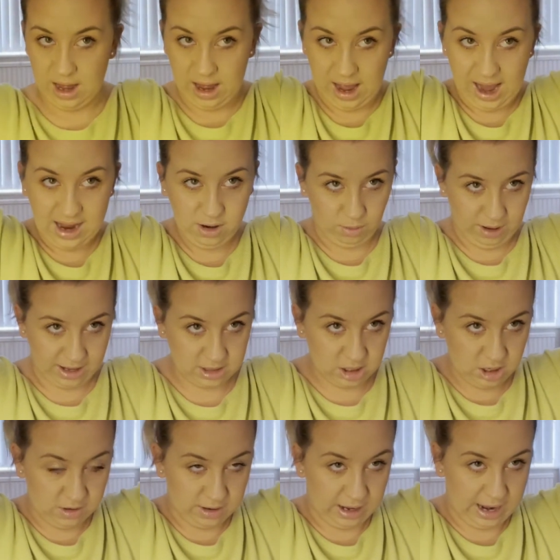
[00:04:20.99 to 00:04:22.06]
I don't like to
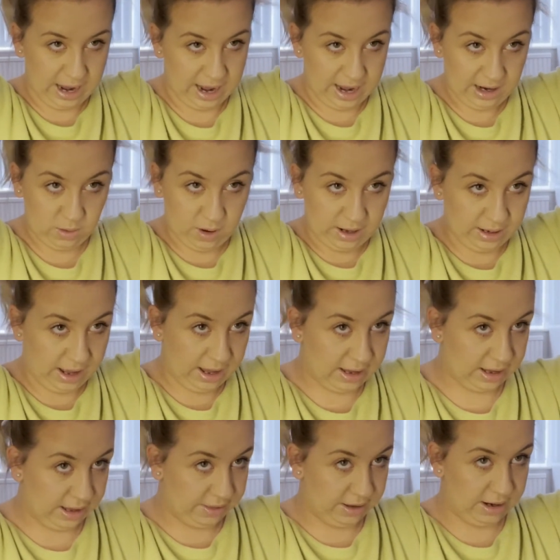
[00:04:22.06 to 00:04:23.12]
do that. I quite like
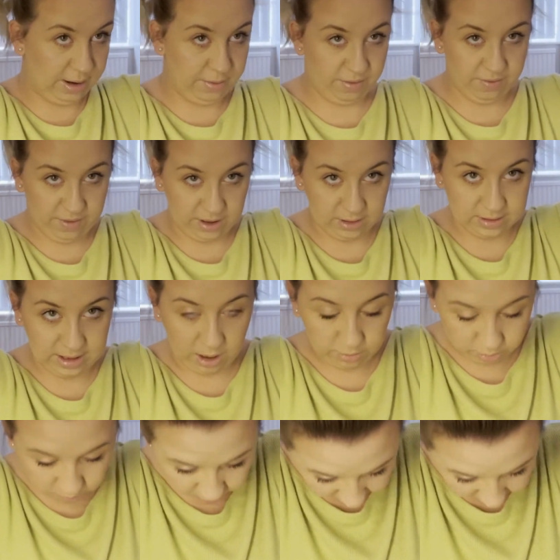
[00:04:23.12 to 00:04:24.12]
it that it fills out those